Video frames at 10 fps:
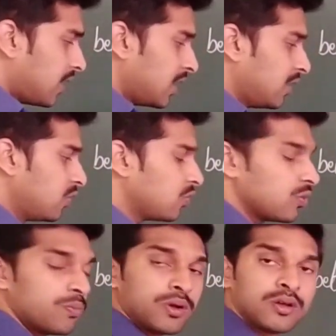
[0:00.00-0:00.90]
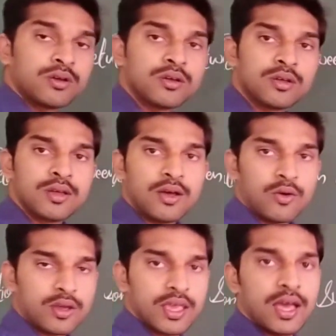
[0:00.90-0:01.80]
a loop,
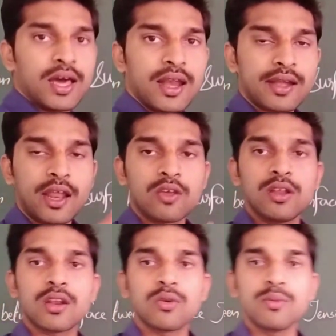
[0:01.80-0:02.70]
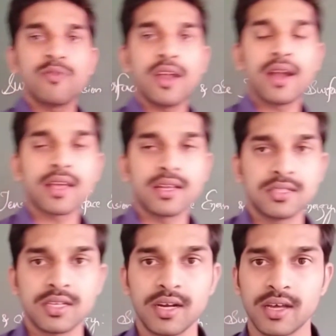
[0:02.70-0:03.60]
okay, a rectangular loop we had
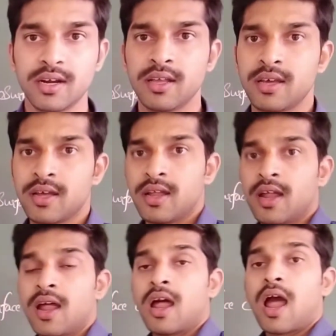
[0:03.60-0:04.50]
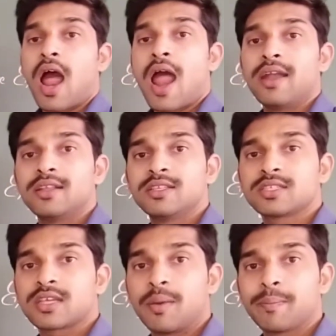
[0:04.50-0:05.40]
considered, and
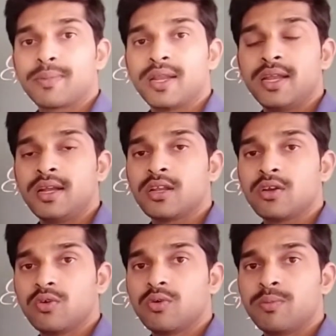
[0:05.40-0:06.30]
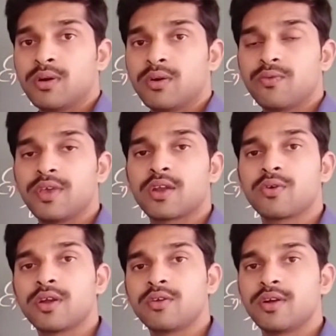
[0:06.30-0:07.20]
this complete loop we are
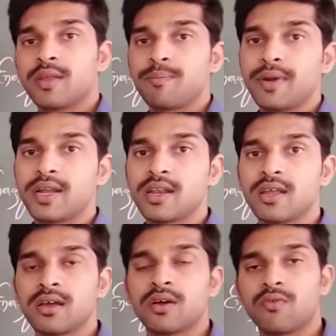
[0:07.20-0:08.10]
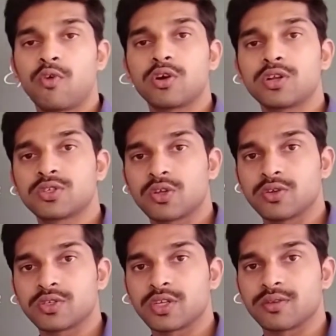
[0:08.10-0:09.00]
going to dip it in a water
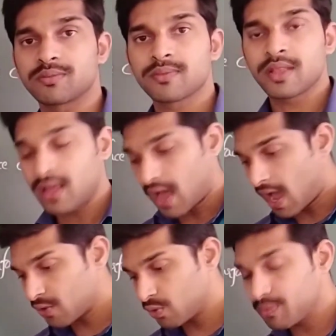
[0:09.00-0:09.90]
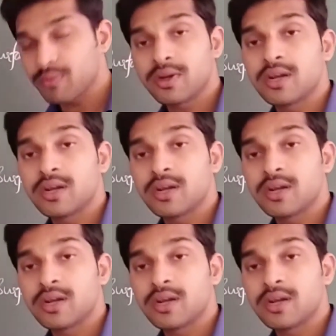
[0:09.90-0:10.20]
solution. I hope you